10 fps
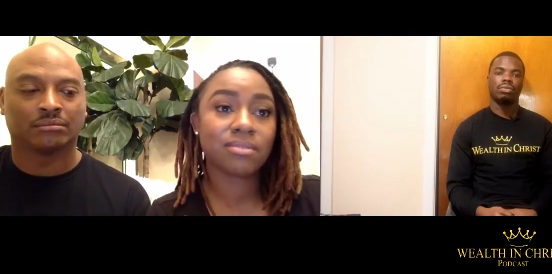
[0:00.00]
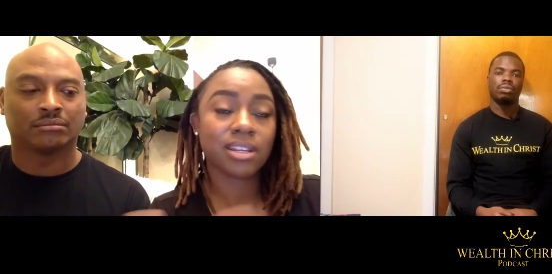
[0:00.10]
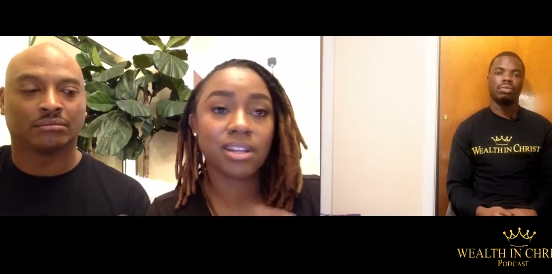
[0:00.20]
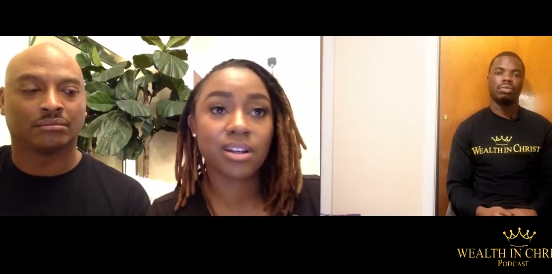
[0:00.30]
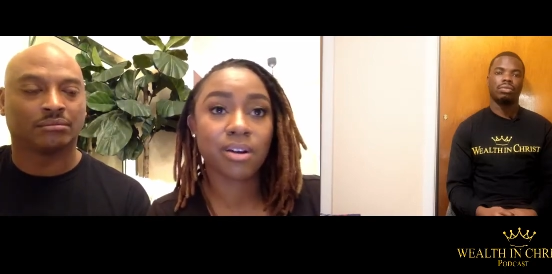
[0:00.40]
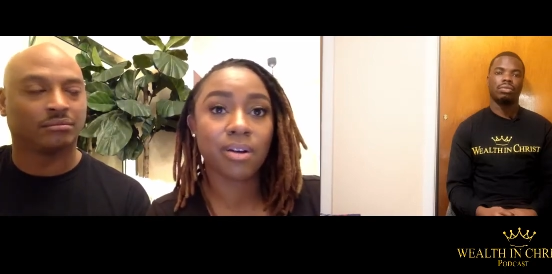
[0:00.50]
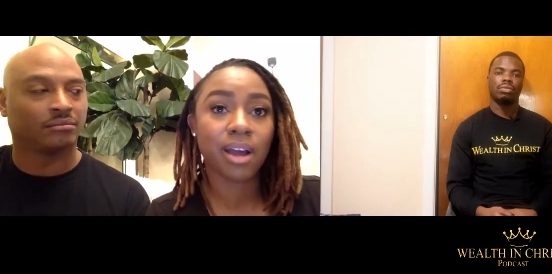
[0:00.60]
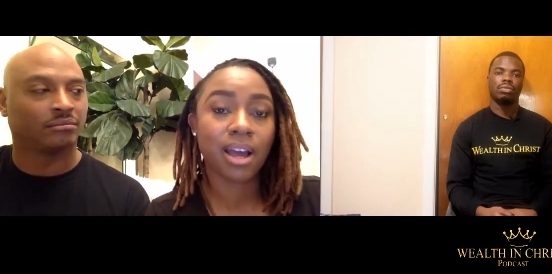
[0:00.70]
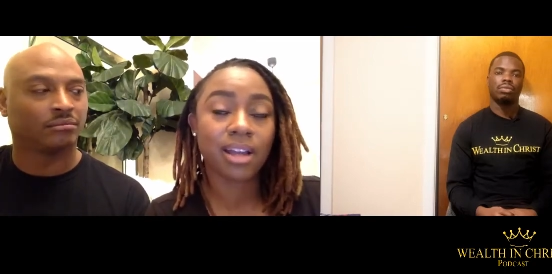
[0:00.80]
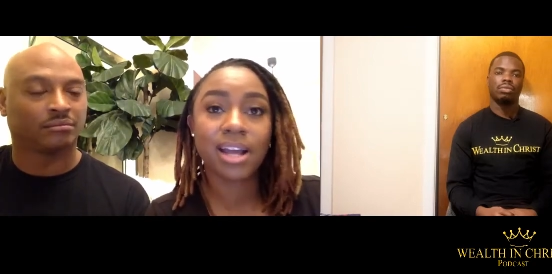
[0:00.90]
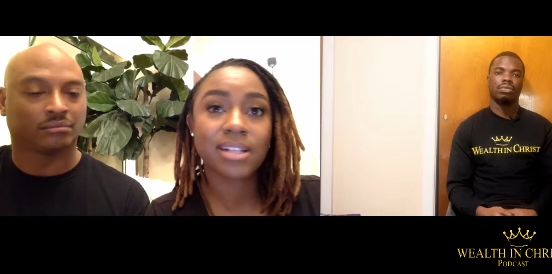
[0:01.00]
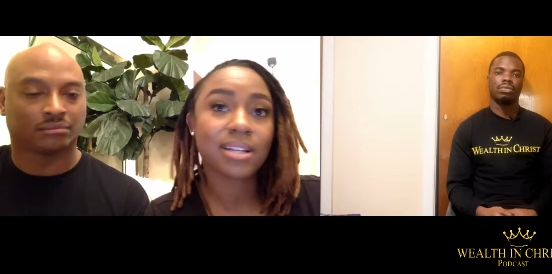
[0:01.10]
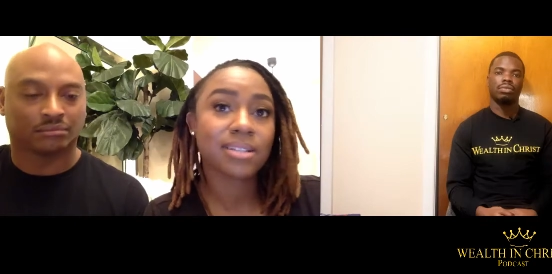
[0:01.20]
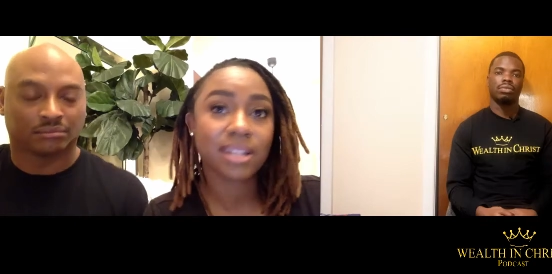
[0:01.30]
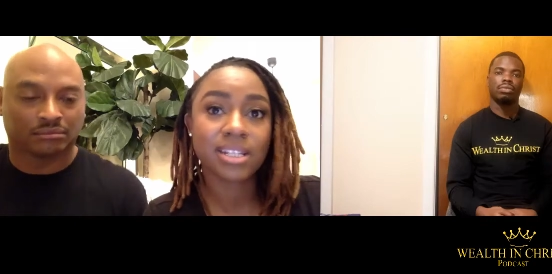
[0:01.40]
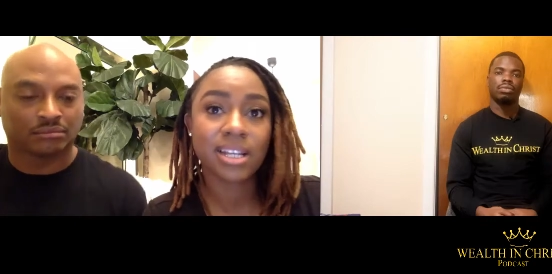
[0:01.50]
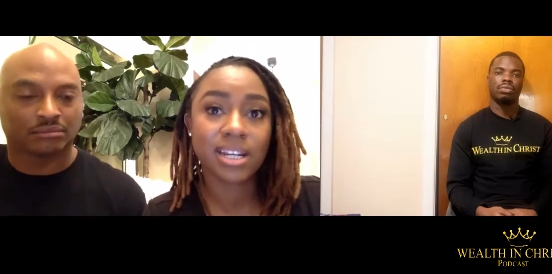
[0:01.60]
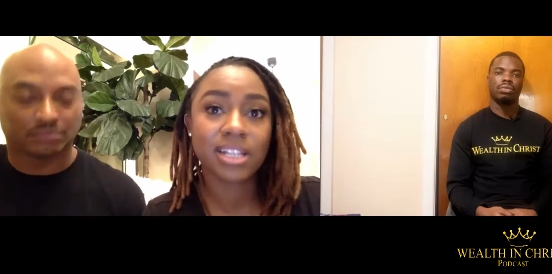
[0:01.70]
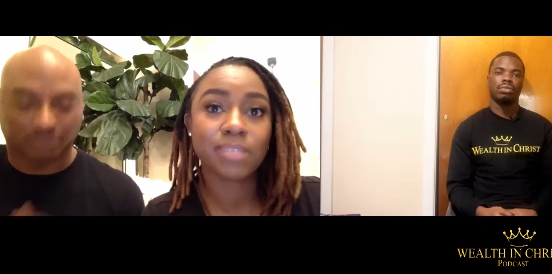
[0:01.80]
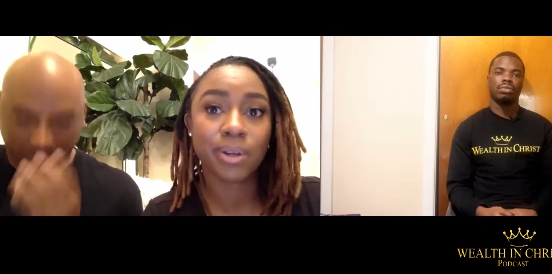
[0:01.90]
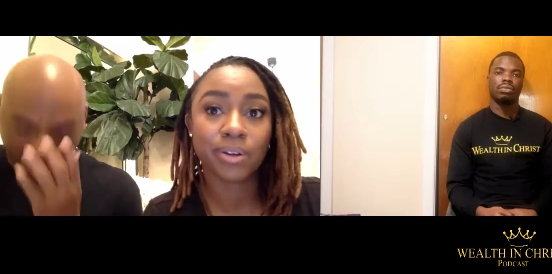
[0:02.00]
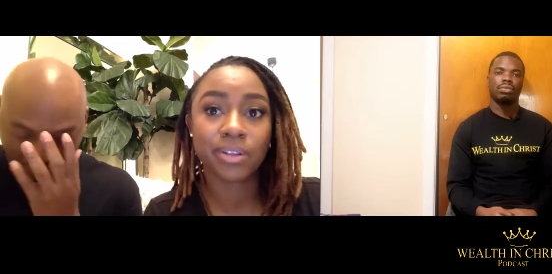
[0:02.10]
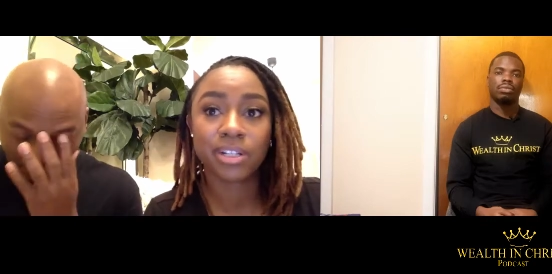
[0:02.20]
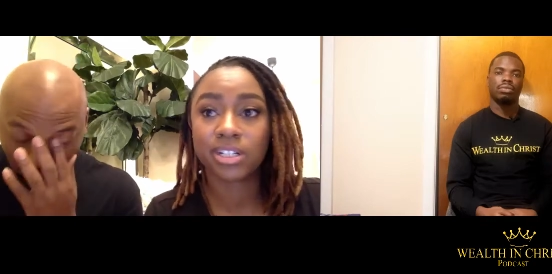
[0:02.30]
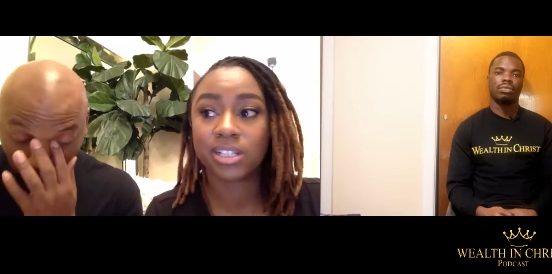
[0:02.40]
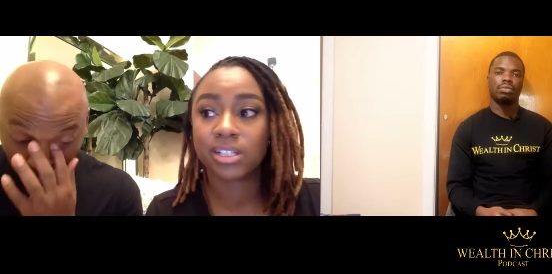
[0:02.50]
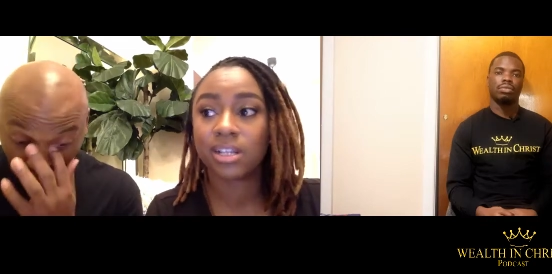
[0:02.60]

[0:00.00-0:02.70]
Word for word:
Speaker 1: you know, nine times out of ten, it's bigger than just